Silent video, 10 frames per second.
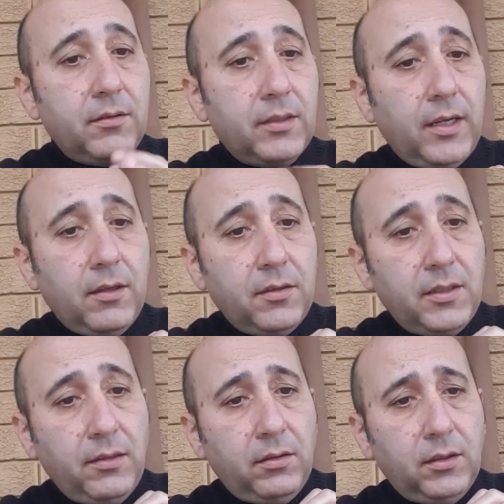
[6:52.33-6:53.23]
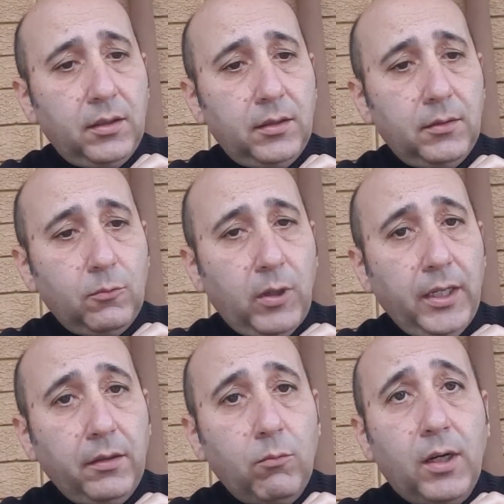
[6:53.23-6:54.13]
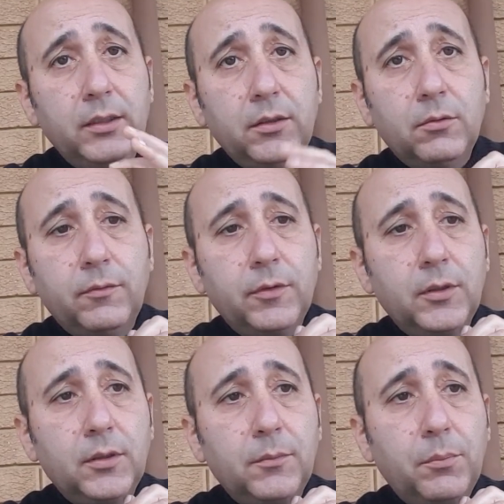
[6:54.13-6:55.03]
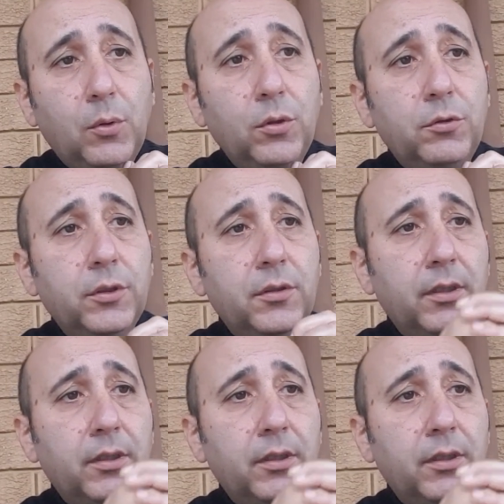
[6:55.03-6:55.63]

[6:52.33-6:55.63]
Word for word: So the center weighted one is good for portraits.